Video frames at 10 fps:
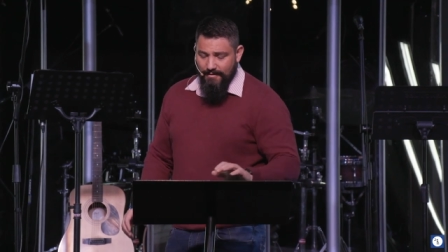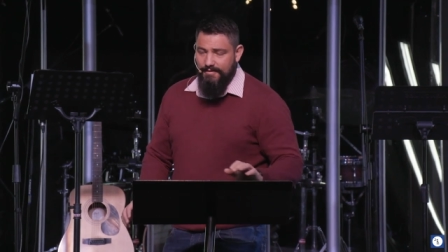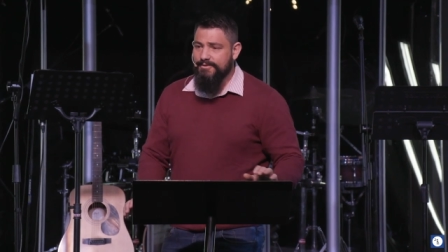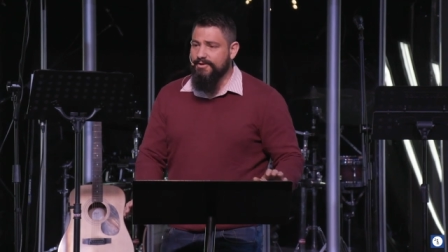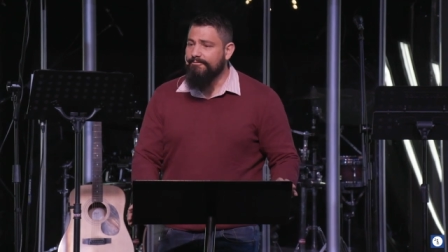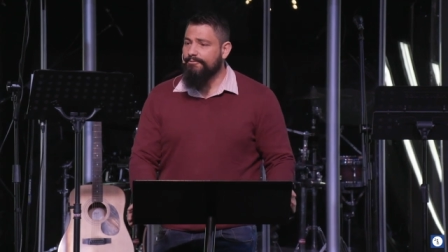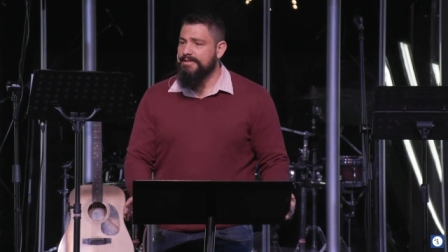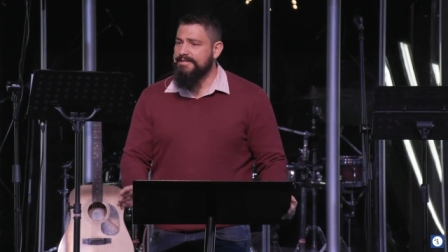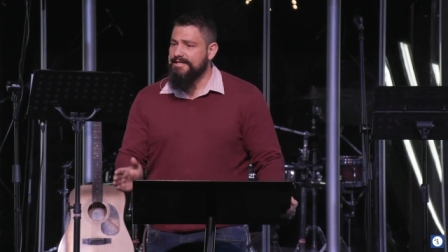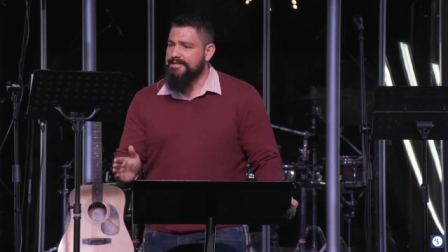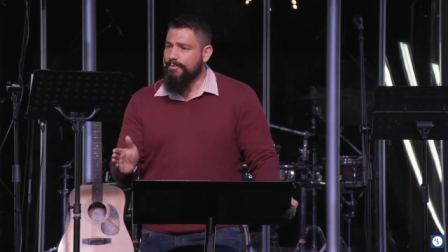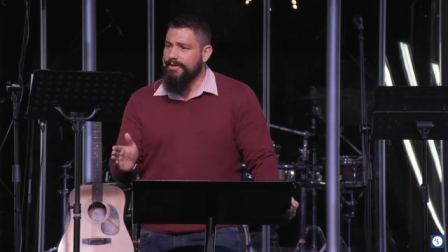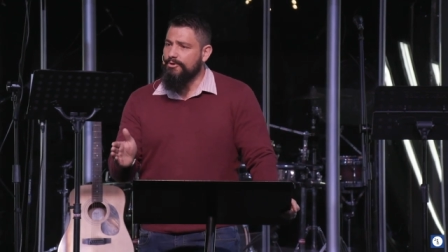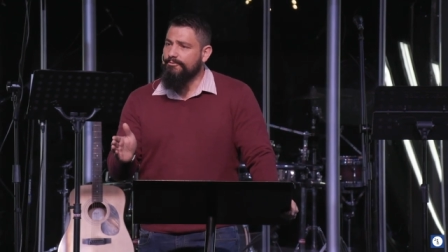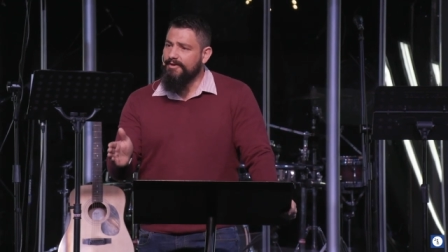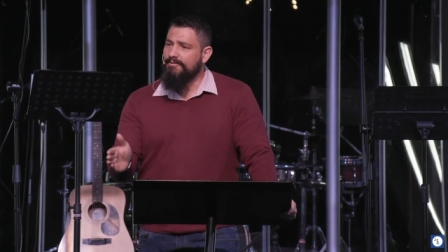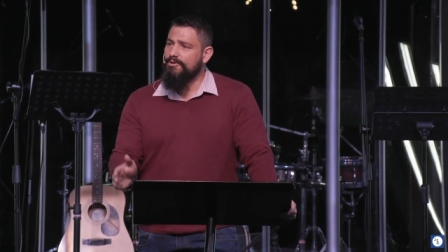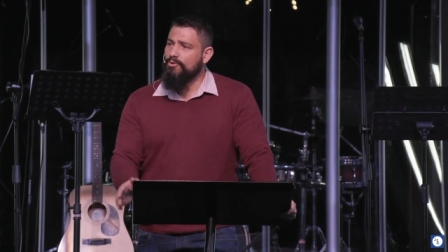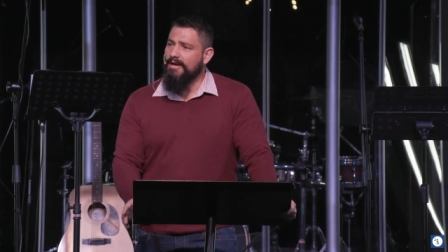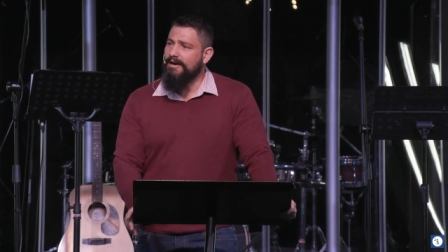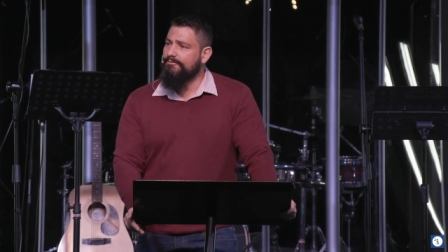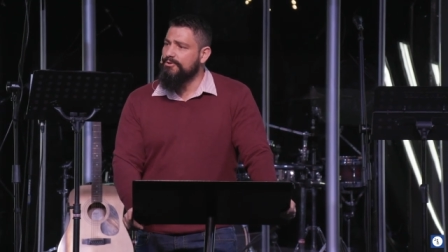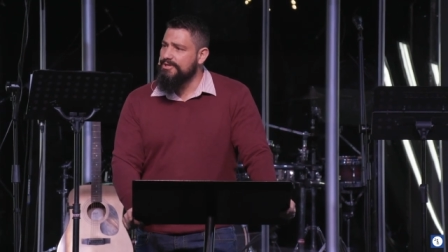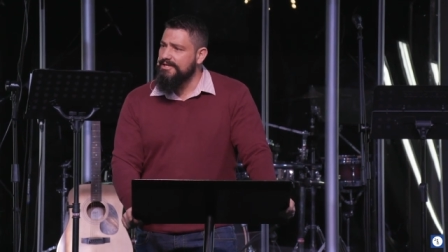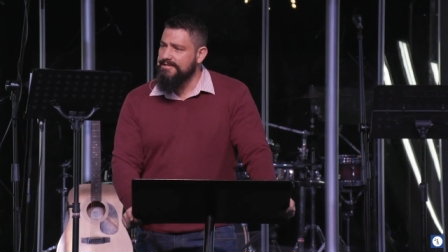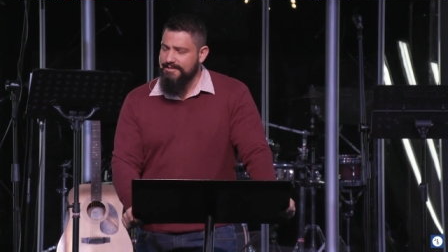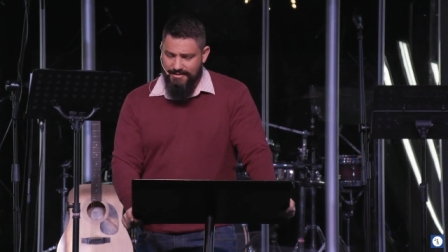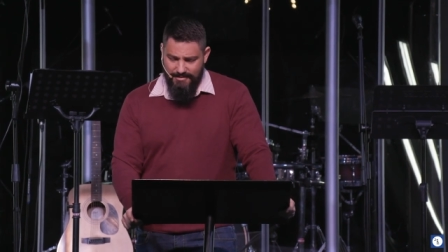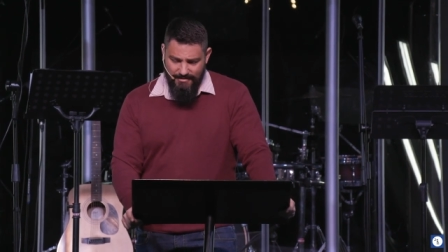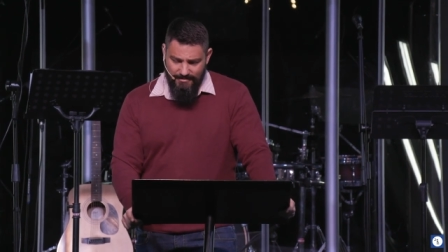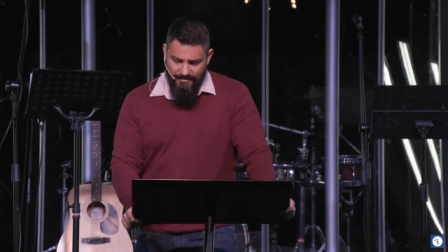The difference is when you've given your life to Jesus